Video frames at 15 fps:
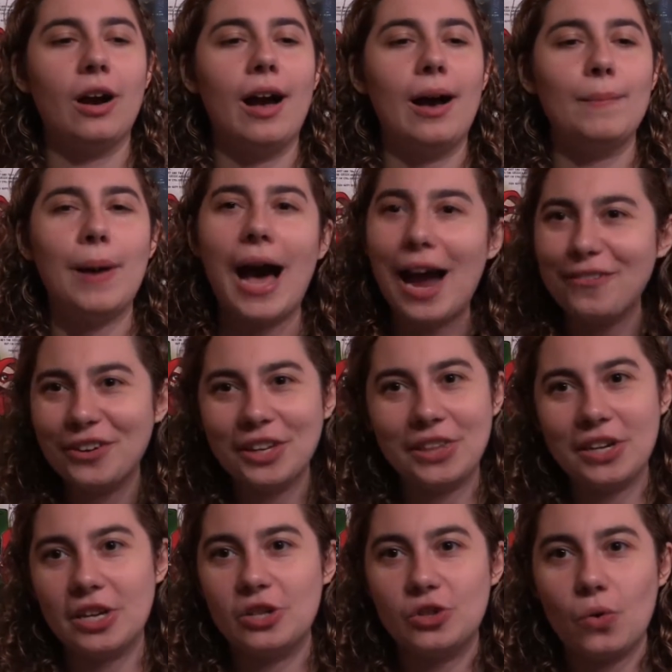I
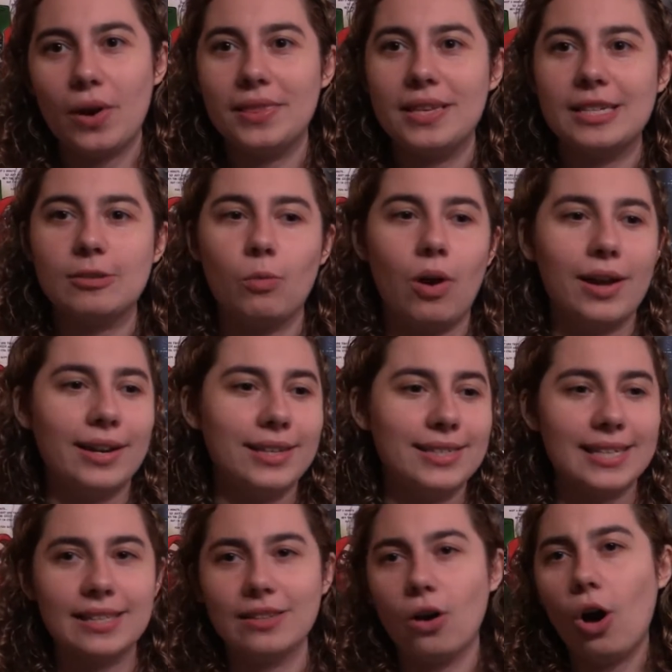really enjoyed this one. It's
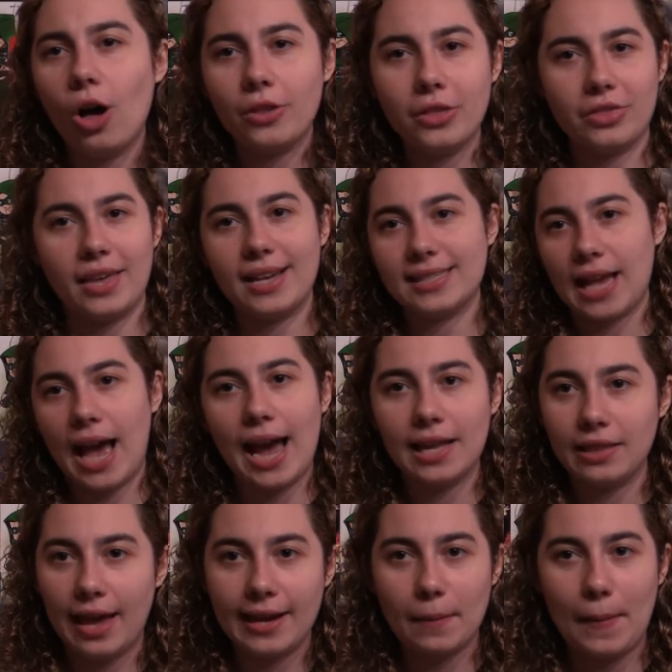all the things I
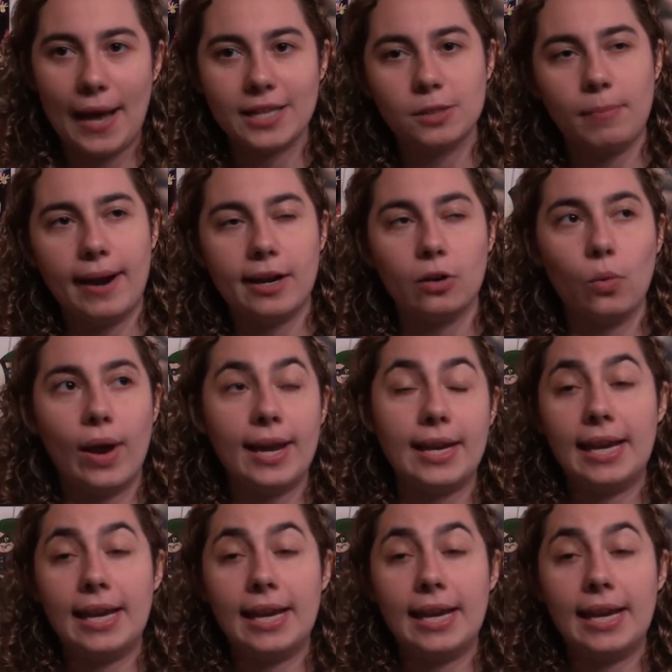like about Spider-Gwen,